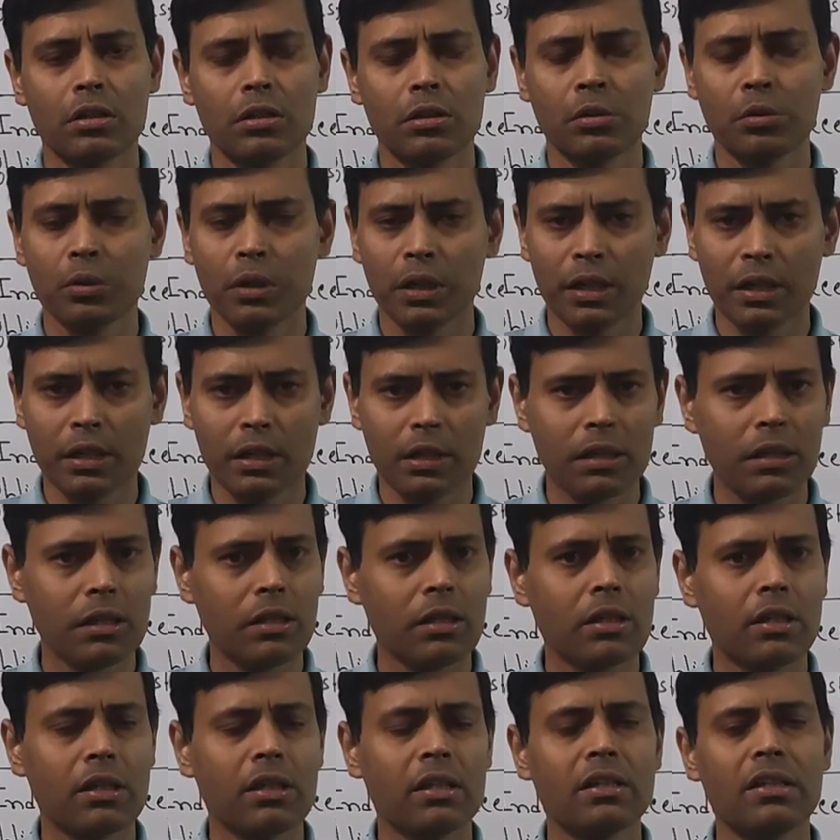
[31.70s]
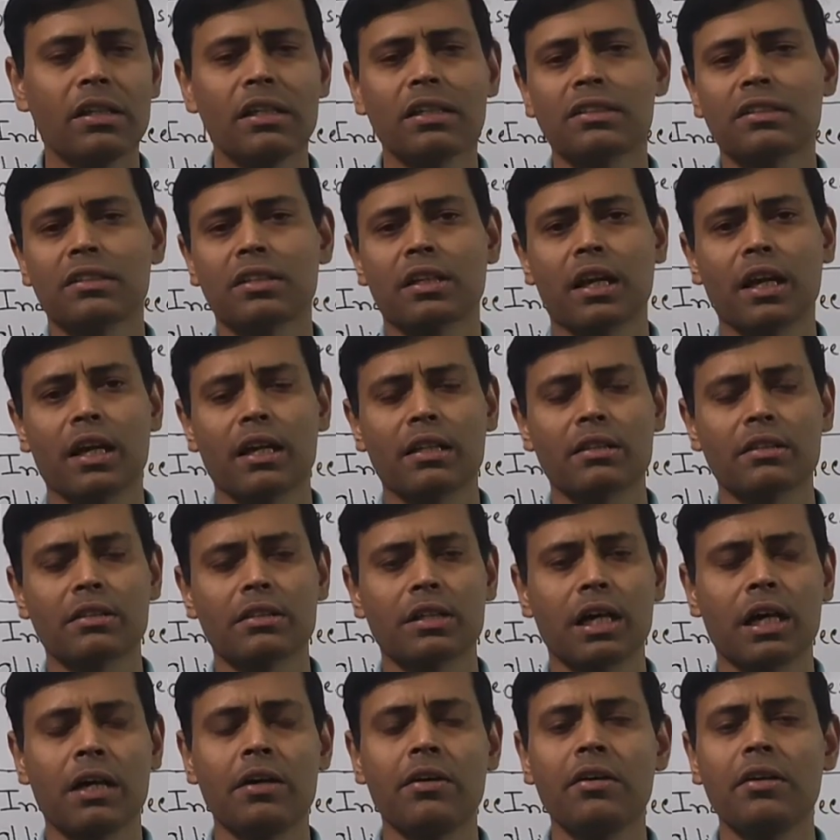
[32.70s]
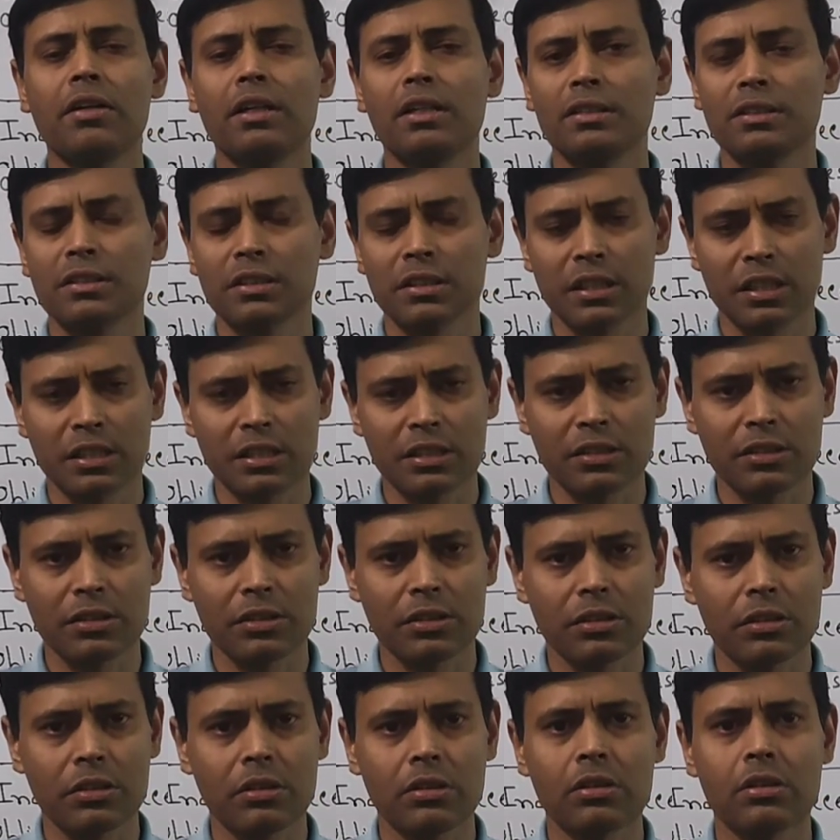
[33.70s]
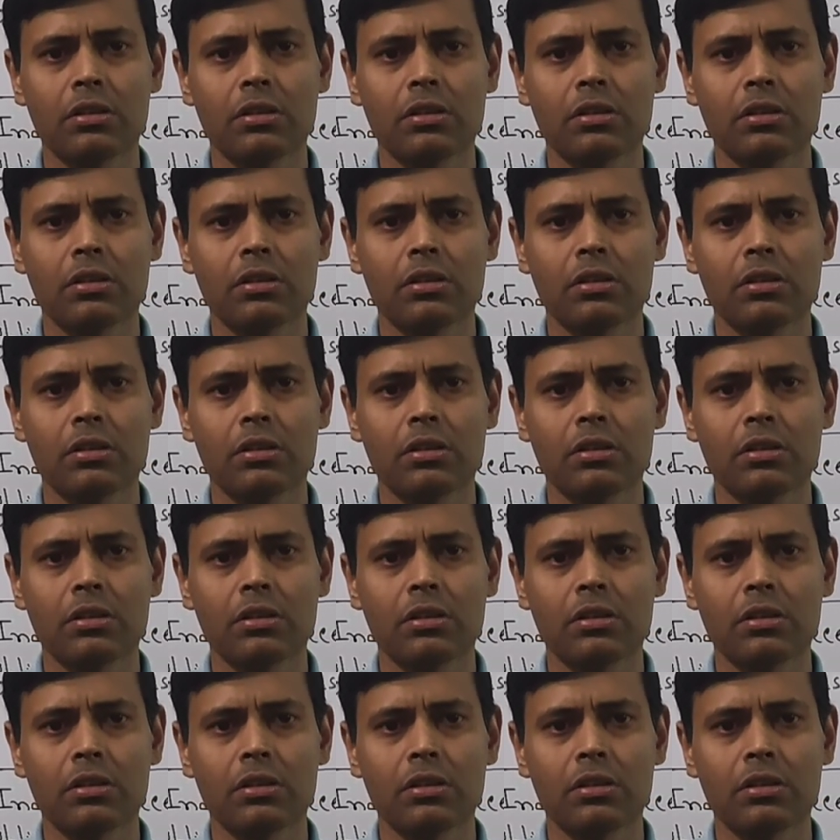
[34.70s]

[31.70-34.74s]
Today in this class, I will discuss